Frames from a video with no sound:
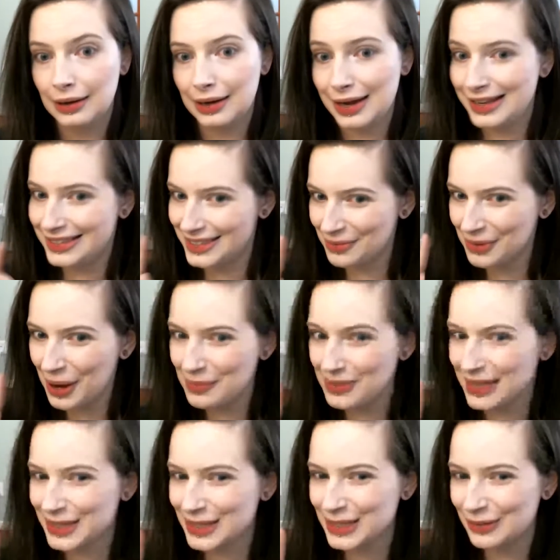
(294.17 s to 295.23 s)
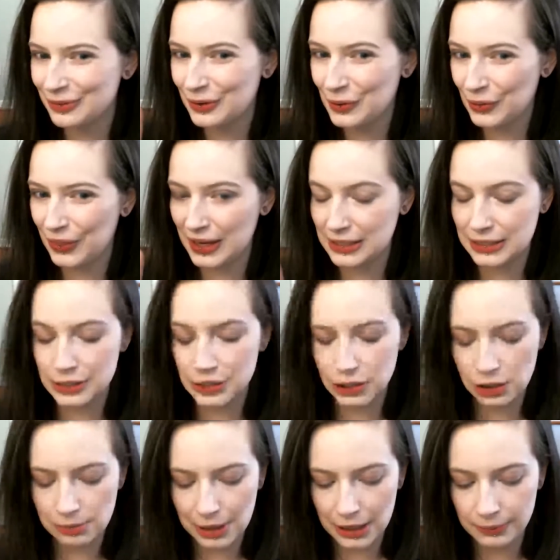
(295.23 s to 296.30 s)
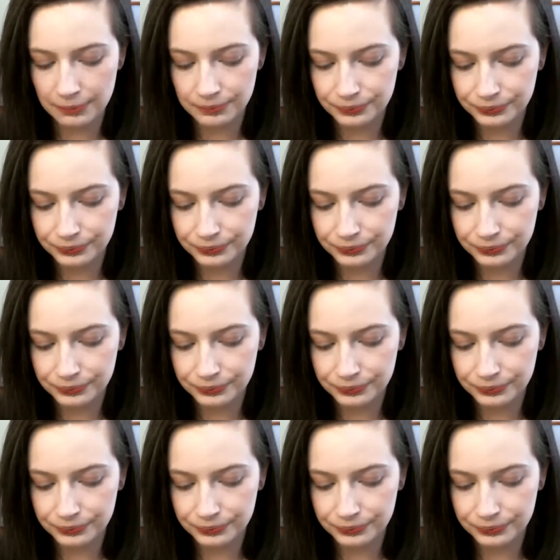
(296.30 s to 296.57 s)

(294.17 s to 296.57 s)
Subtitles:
And sometimes that's a difficult thing to determine.